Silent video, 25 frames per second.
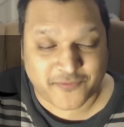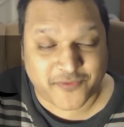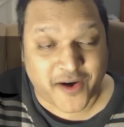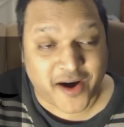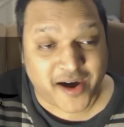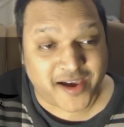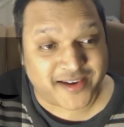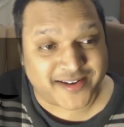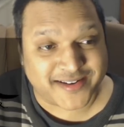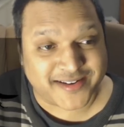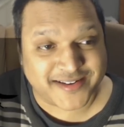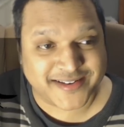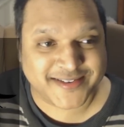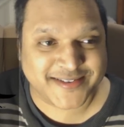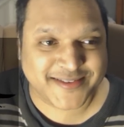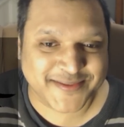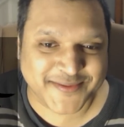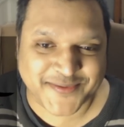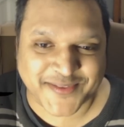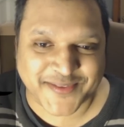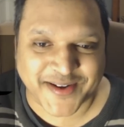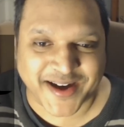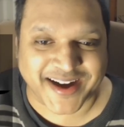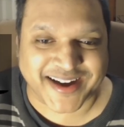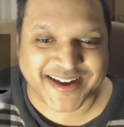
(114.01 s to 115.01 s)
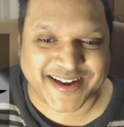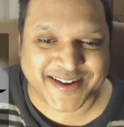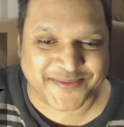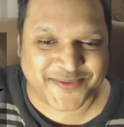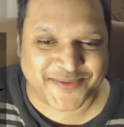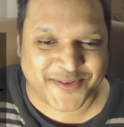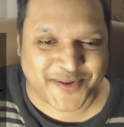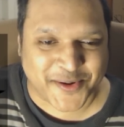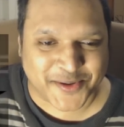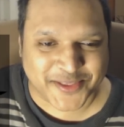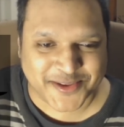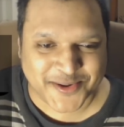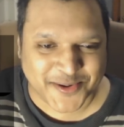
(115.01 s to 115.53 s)
Fire. Fuck, I
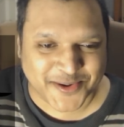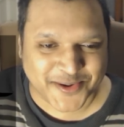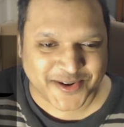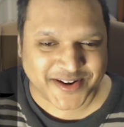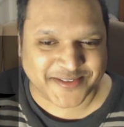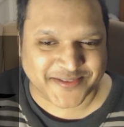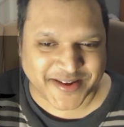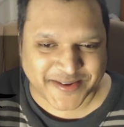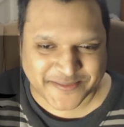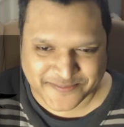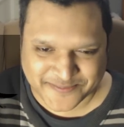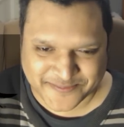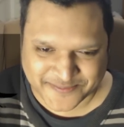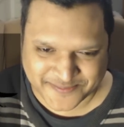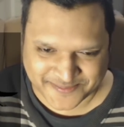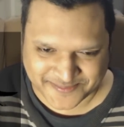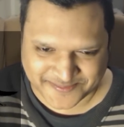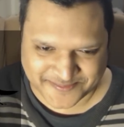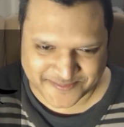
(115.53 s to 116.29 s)
forgot the order, man.